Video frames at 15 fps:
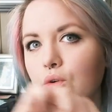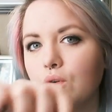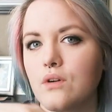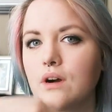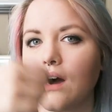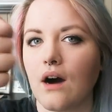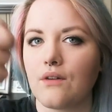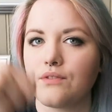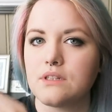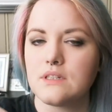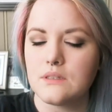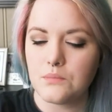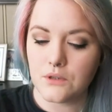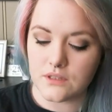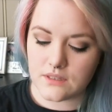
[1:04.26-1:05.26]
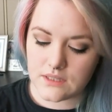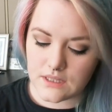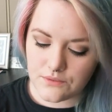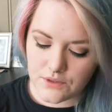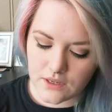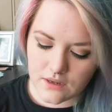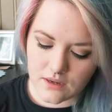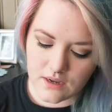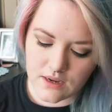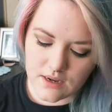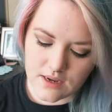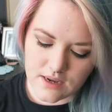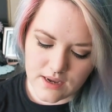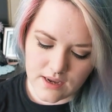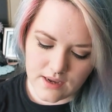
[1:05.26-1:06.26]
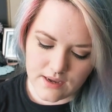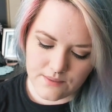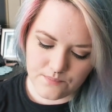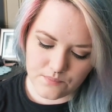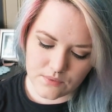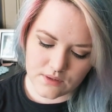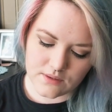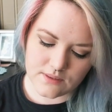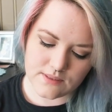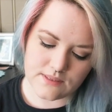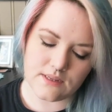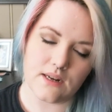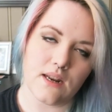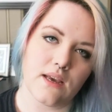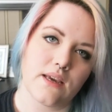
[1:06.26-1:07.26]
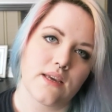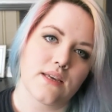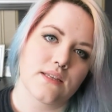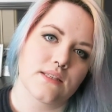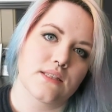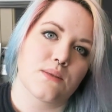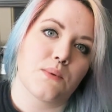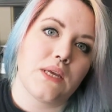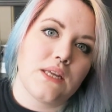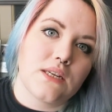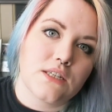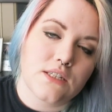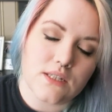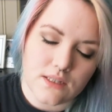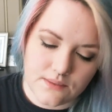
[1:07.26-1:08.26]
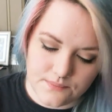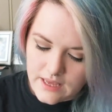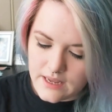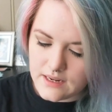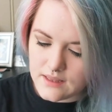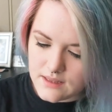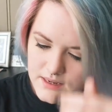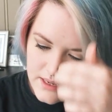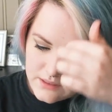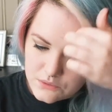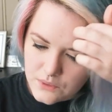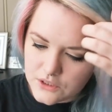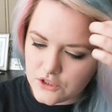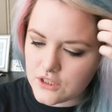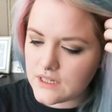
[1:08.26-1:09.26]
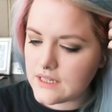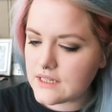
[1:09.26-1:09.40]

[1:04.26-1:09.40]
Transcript: or half a teaspoon of stevia, because I like it sweet. Then the next question